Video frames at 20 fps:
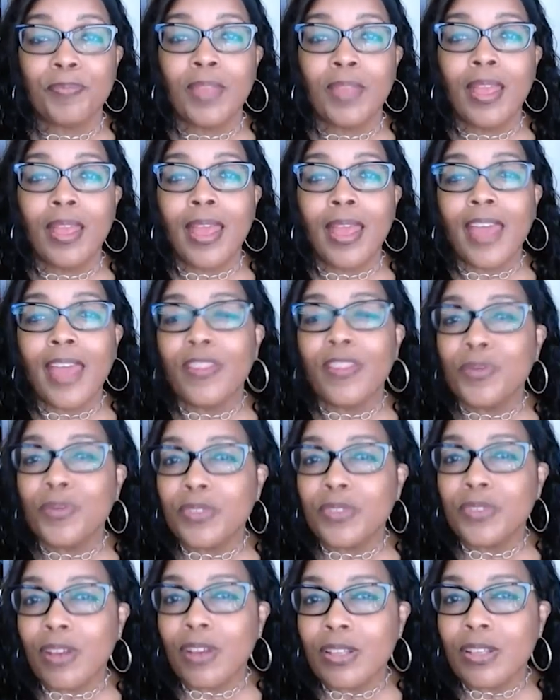And there was
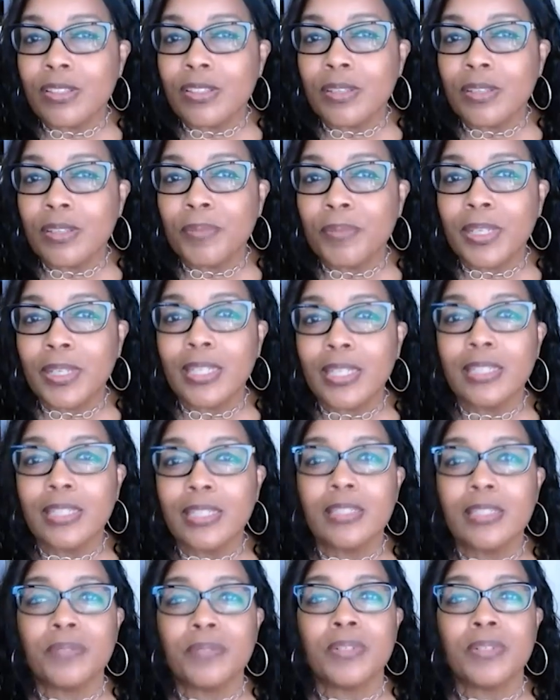also a
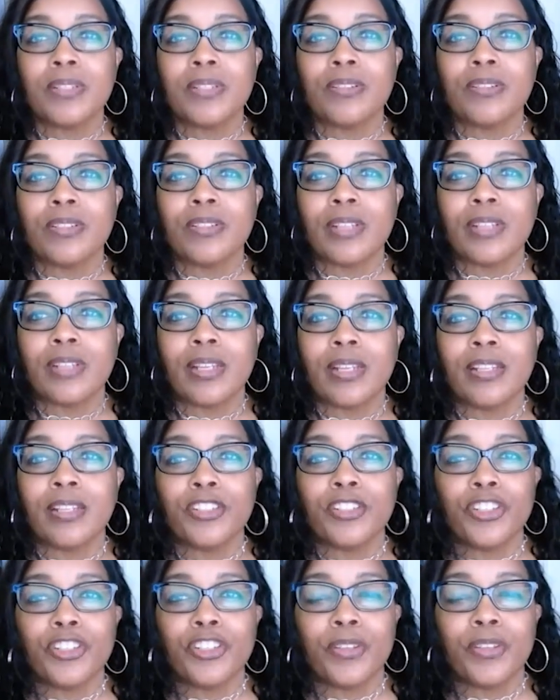McKinsey research study that
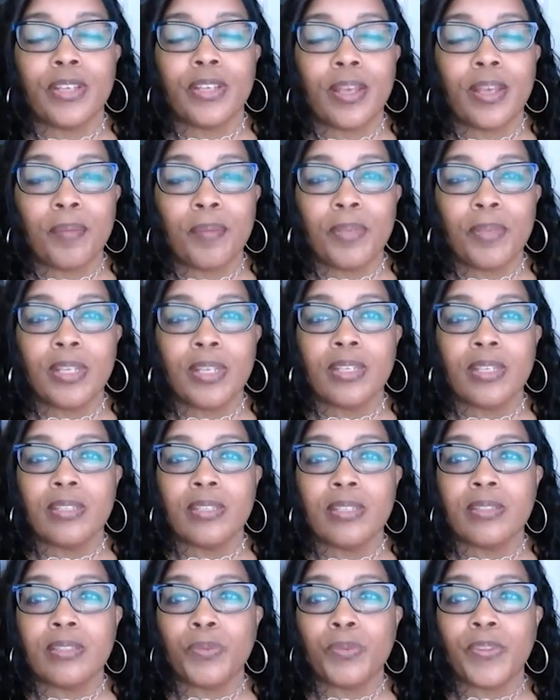showed that
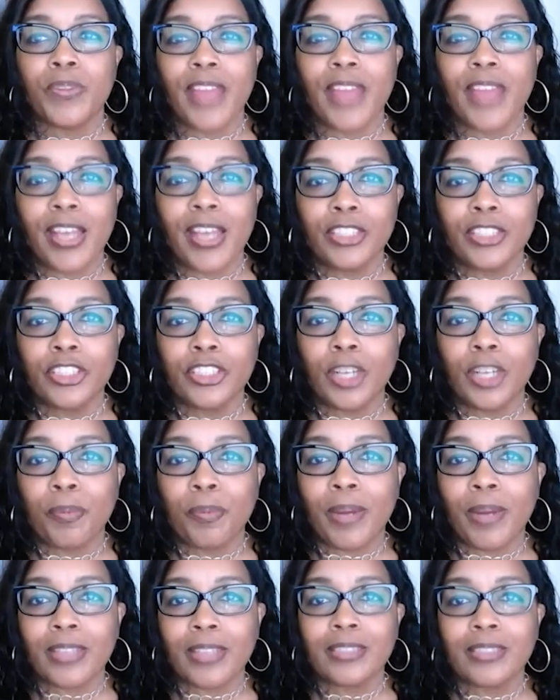companies with agile
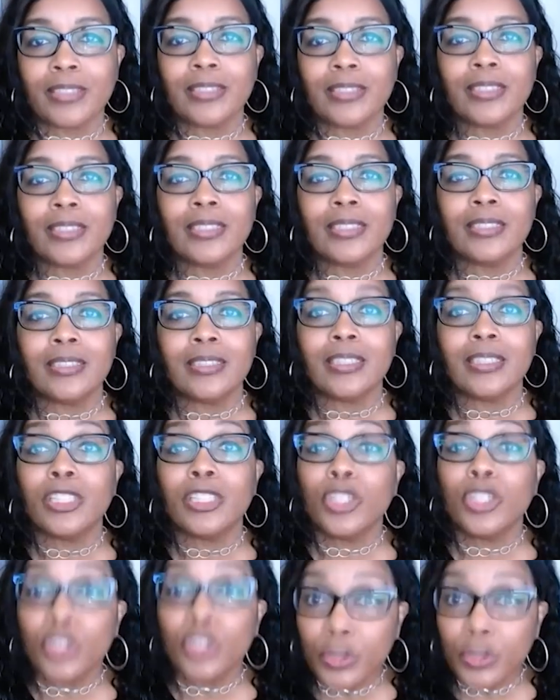practices,
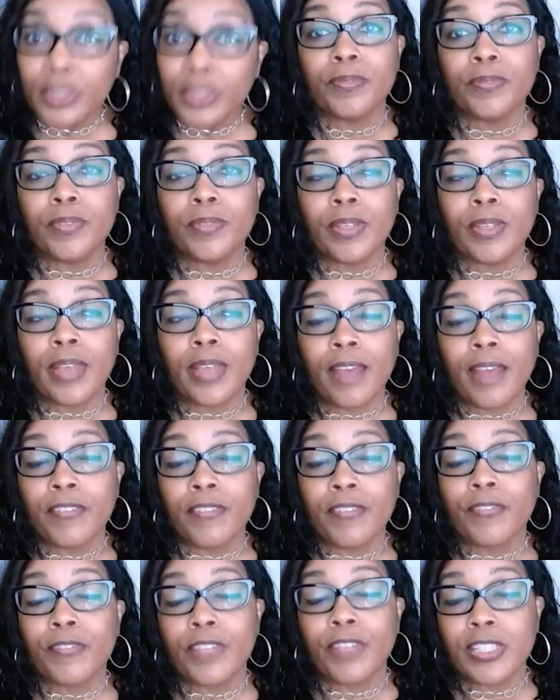including having
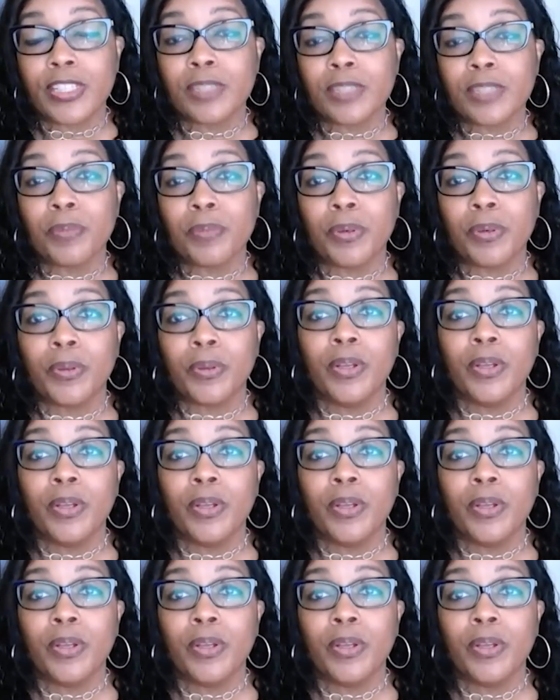flexible